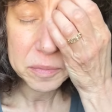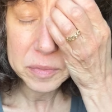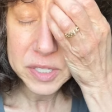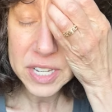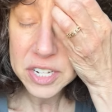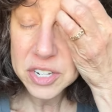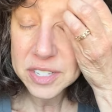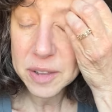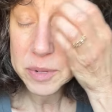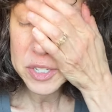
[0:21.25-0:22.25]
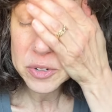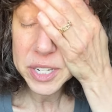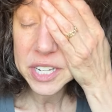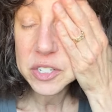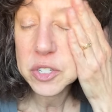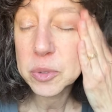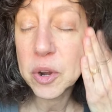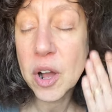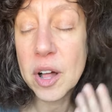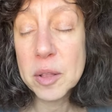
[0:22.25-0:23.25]
sessions I've been tuning into are
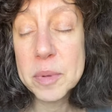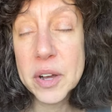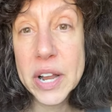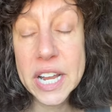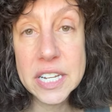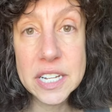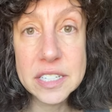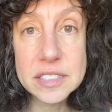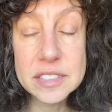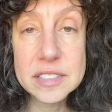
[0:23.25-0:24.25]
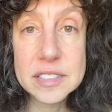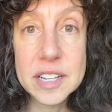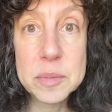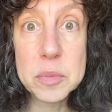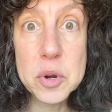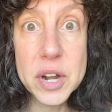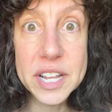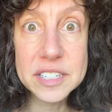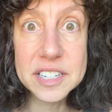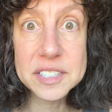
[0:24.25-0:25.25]
all about endings and more
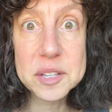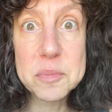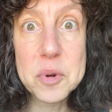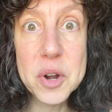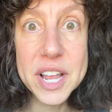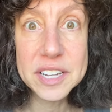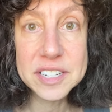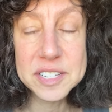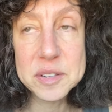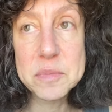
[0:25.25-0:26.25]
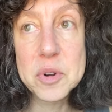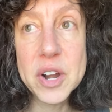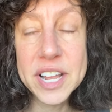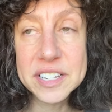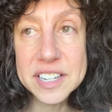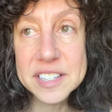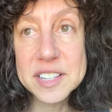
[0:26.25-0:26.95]
endings and more endings and more endings.